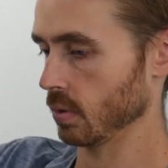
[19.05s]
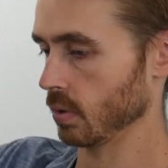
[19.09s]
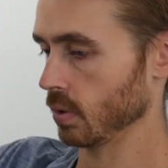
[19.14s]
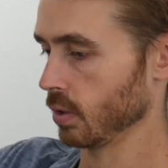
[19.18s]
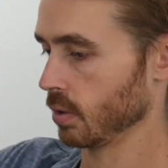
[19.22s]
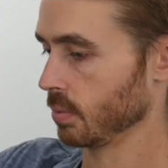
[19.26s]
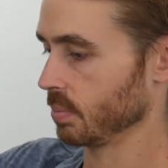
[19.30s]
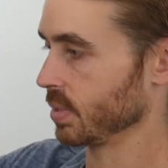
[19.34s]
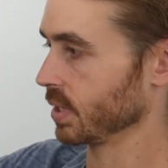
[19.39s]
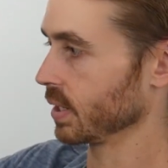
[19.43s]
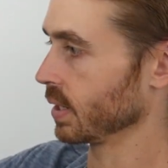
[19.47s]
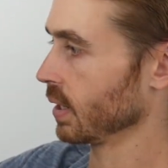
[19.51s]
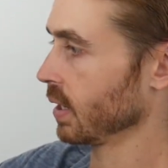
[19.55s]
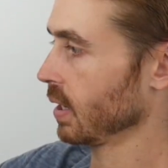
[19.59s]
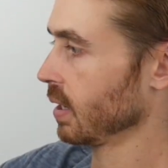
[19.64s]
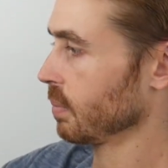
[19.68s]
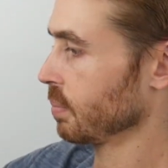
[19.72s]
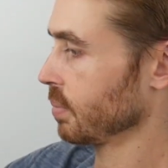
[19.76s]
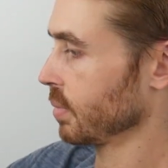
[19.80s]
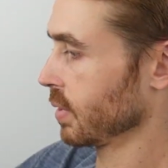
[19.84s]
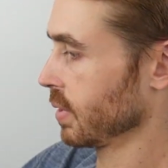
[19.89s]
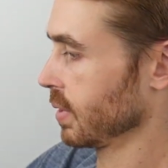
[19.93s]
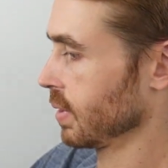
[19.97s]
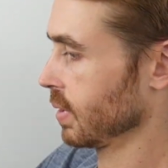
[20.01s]
Open it
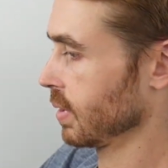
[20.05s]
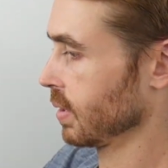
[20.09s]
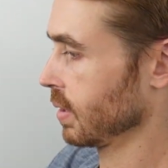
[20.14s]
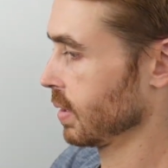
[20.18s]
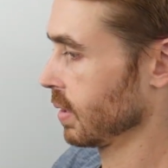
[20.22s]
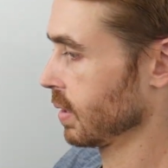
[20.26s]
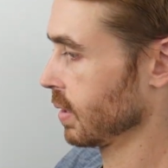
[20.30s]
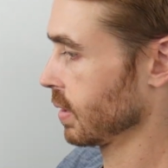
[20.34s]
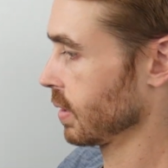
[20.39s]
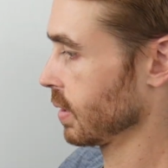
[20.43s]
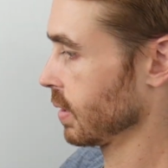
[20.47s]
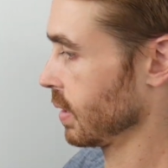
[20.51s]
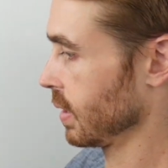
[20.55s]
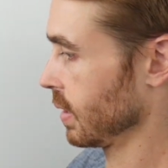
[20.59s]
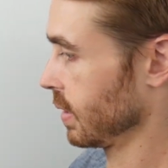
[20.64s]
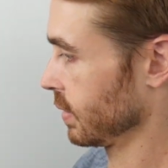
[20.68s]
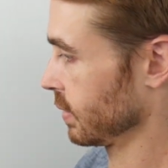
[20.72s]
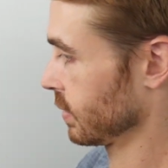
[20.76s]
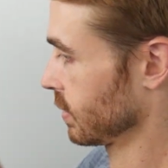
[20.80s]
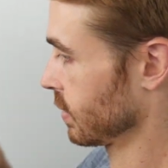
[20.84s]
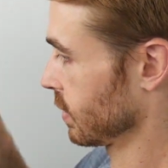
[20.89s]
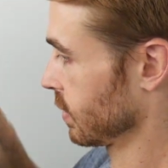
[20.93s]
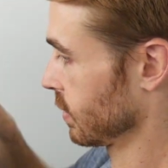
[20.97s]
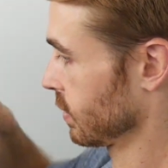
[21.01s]
up.
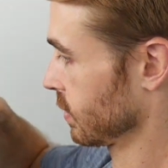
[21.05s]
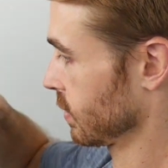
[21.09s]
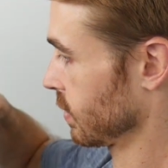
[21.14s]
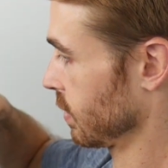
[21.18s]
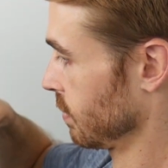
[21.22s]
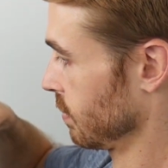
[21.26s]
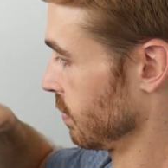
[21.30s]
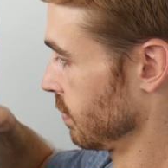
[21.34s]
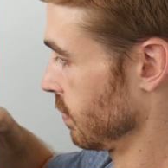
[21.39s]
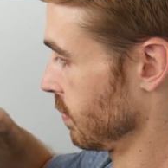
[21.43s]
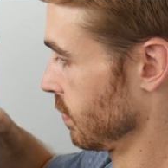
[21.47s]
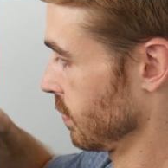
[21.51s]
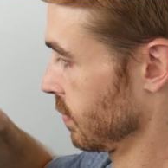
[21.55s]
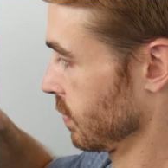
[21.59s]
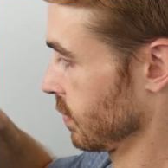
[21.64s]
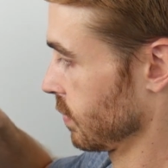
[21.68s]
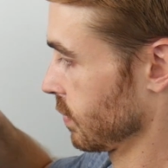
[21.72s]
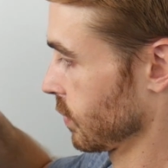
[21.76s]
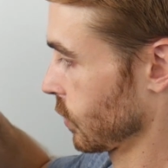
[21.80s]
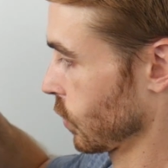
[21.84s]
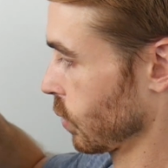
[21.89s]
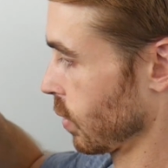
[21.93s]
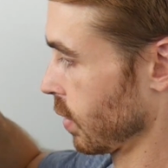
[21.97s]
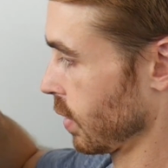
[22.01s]
There's some
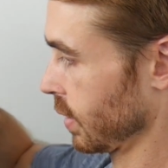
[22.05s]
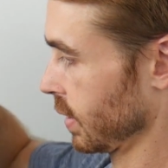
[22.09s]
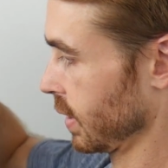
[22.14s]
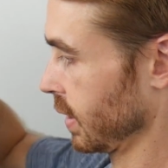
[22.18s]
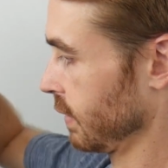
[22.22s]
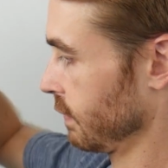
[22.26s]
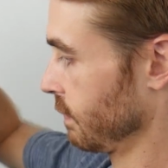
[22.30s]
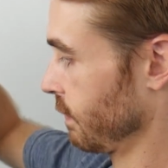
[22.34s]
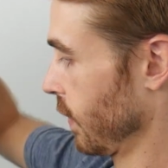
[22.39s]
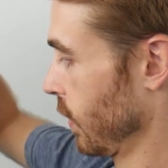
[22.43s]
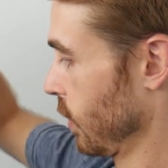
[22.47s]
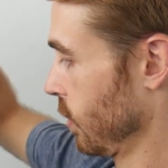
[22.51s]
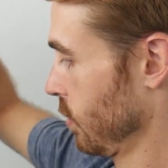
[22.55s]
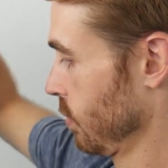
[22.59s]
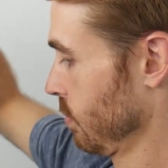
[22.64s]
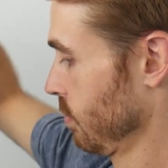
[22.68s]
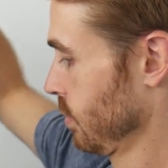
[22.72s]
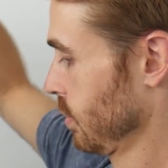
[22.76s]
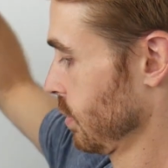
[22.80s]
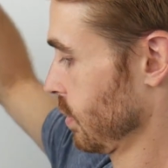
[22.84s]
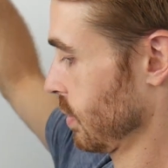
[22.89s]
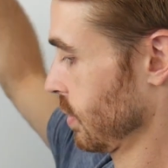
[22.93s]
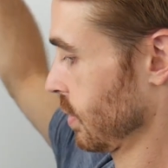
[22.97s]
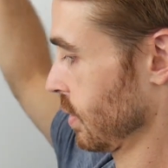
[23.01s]
quality
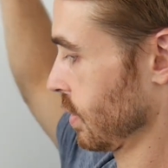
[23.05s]
foam,